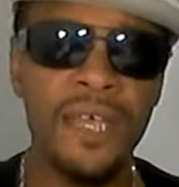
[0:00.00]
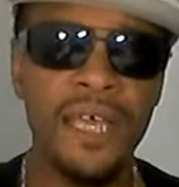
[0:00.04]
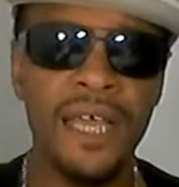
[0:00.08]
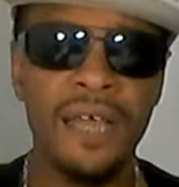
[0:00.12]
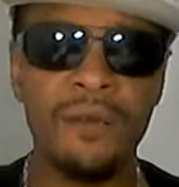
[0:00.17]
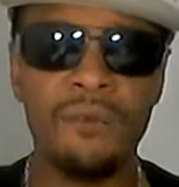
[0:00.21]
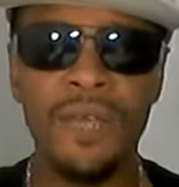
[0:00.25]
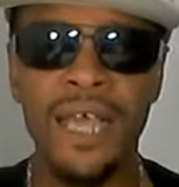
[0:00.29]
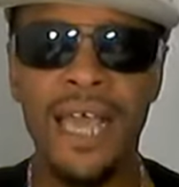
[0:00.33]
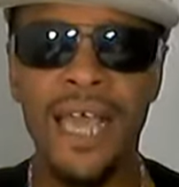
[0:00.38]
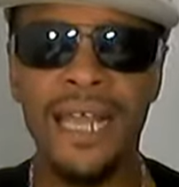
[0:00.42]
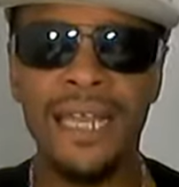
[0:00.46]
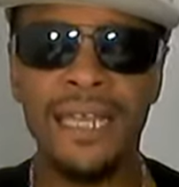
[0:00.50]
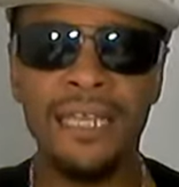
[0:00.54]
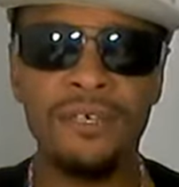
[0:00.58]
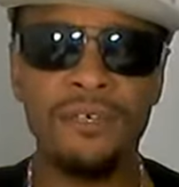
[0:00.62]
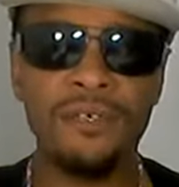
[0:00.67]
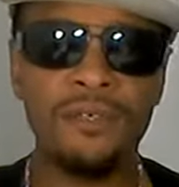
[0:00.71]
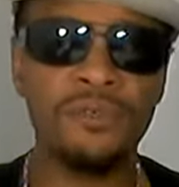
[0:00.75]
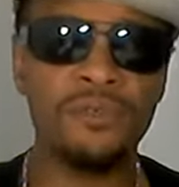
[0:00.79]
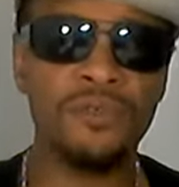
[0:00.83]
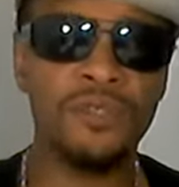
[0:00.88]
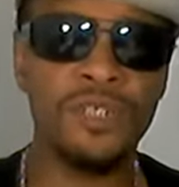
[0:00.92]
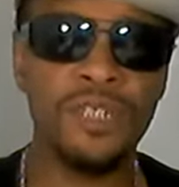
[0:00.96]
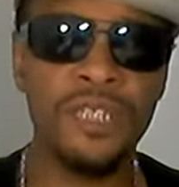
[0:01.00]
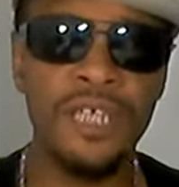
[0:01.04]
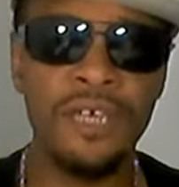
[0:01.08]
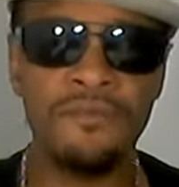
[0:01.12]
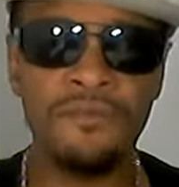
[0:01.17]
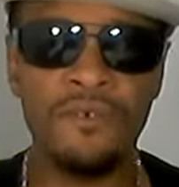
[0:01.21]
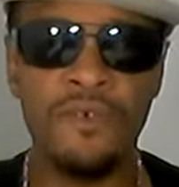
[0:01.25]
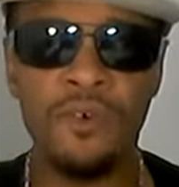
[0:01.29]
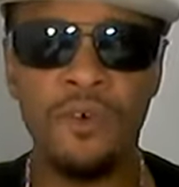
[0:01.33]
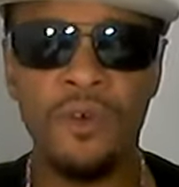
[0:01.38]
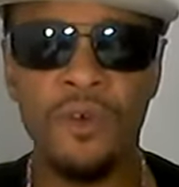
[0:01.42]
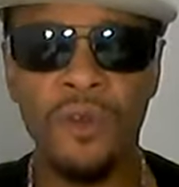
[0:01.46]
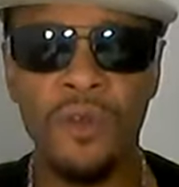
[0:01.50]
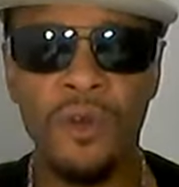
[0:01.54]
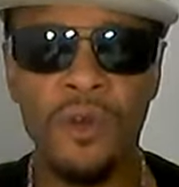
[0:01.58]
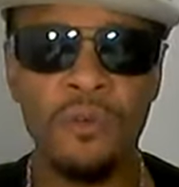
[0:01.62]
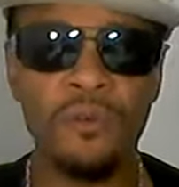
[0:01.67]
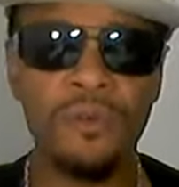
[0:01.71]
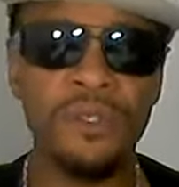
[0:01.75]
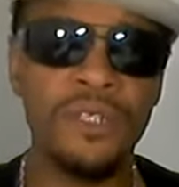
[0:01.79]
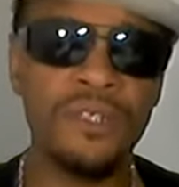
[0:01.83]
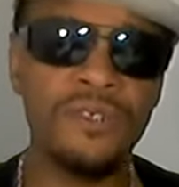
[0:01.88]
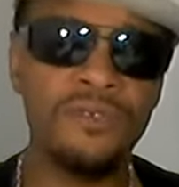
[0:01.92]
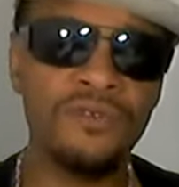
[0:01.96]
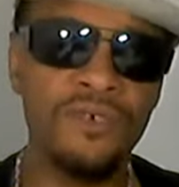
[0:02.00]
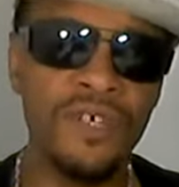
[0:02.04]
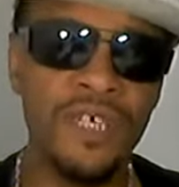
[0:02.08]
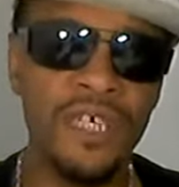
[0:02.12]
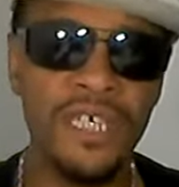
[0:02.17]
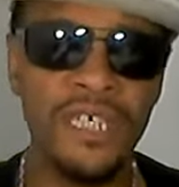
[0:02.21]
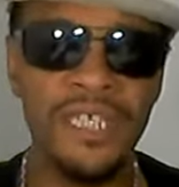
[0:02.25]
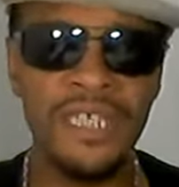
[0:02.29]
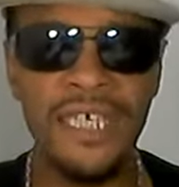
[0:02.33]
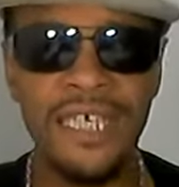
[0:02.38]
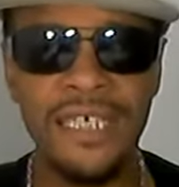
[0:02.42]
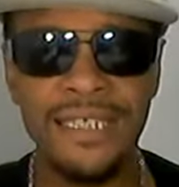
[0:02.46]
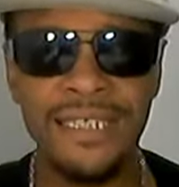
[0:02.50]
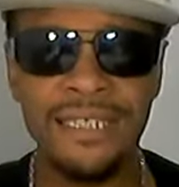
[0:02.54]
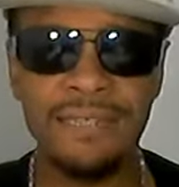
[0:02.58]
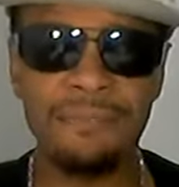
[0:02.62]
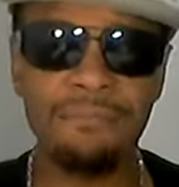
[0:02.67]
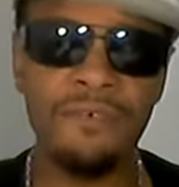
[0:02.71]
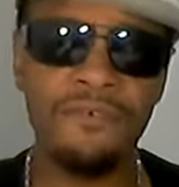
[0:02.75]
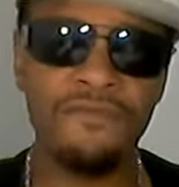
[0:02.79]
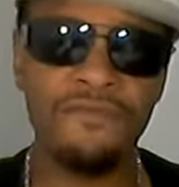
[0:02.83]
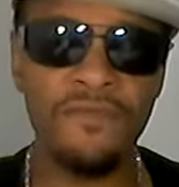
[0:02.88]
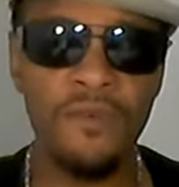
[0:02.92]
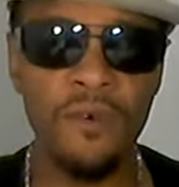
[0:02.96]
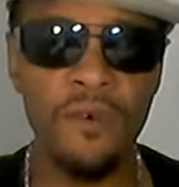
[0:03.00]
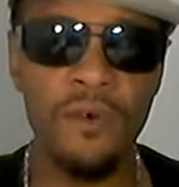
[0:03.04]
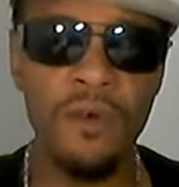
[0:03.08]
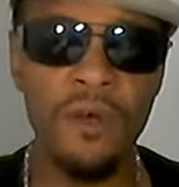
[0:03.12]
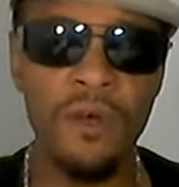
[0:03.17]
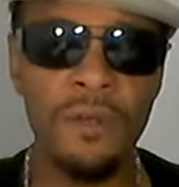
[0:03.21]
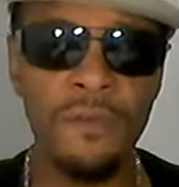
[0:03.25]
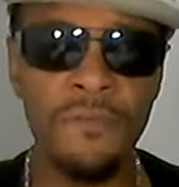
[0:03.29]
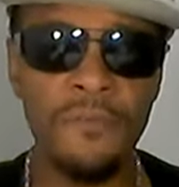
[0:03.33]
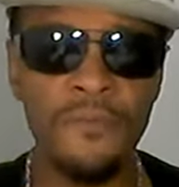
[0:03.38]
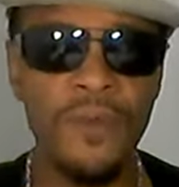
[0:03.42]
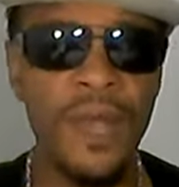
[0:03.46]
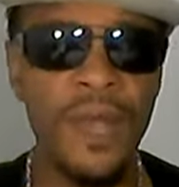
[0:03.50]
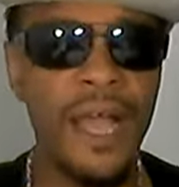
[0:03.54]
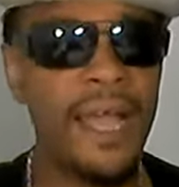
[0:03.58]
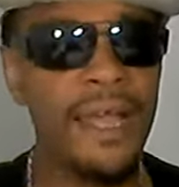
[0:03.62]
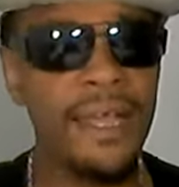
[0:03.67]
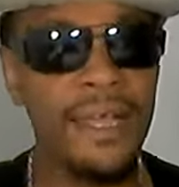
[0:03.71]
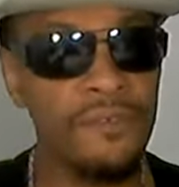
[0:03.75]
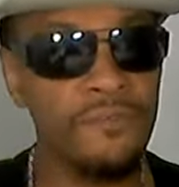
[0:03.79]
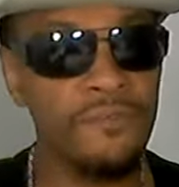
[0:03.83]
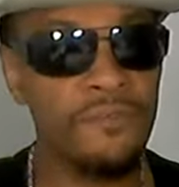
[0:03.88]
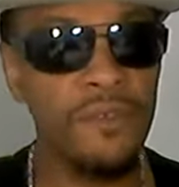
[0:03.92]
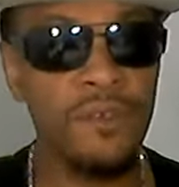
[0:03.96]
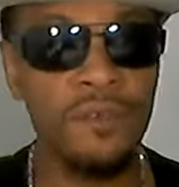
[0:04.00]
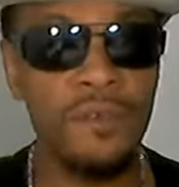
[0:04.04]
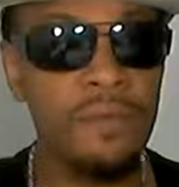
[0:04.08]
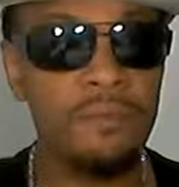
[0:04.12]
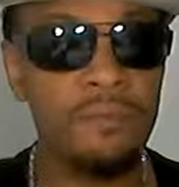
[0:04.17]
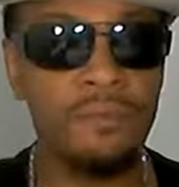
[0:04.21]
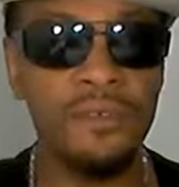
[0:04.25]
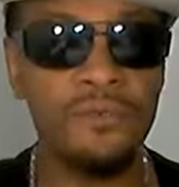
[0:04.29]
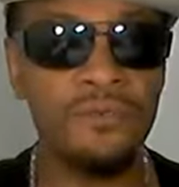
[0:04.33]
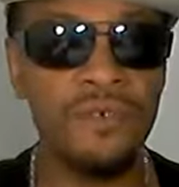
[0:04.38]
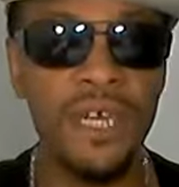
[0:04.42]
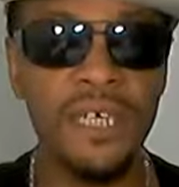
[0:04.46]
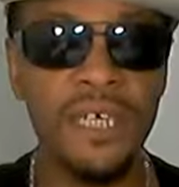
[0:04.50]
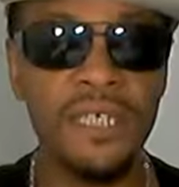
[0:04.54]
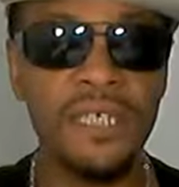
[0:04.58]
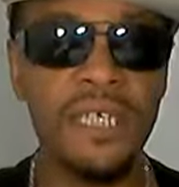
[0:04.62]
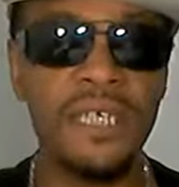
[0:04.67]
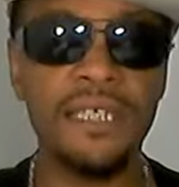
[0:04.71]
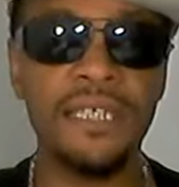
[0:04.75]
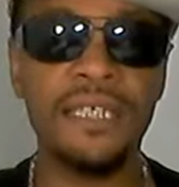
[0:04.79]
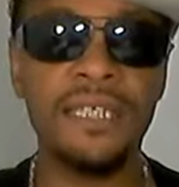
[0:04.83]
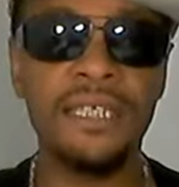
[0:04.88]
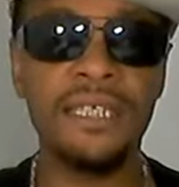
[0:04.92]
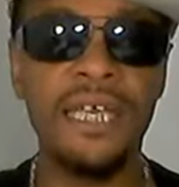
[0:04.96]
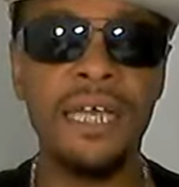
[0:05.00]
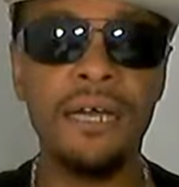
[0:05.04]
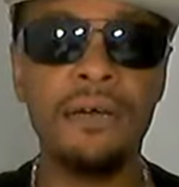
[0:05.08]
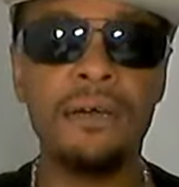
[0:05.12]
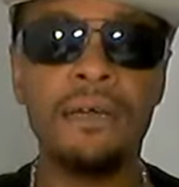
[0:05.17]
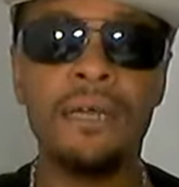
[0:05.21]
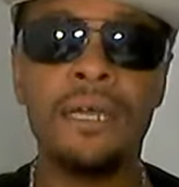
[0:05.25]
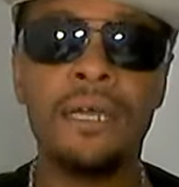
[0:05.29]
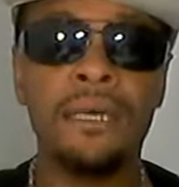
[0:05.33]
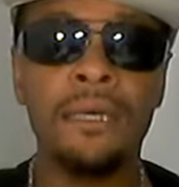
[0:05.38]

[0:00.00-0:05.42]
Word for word: And we had a little stuff going on with the drug testing before, right? Even though they were drug tested now.